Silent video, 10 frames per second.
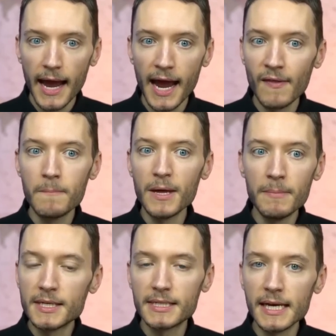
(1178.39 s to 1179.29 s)
And the
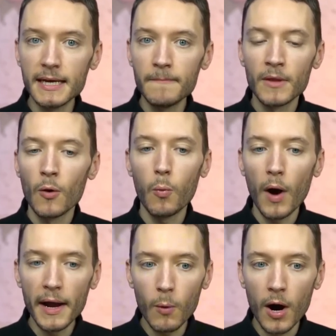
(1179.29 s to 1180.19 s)
BBC
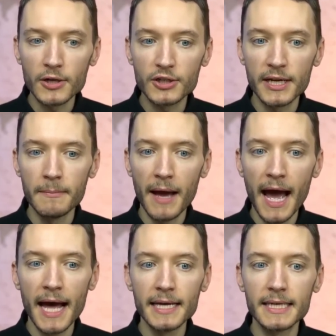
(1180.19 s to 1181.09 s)
whitewashed him
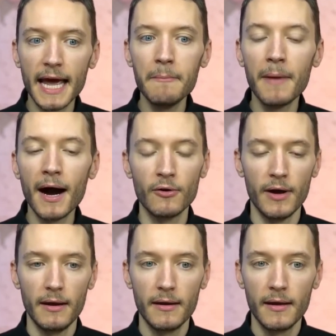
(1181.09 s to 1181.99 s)
as a
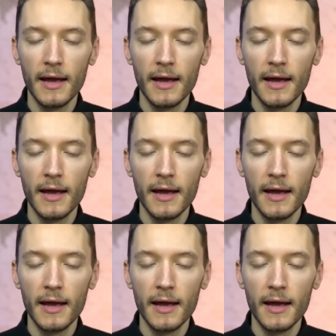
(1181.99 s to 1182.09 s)
moderate.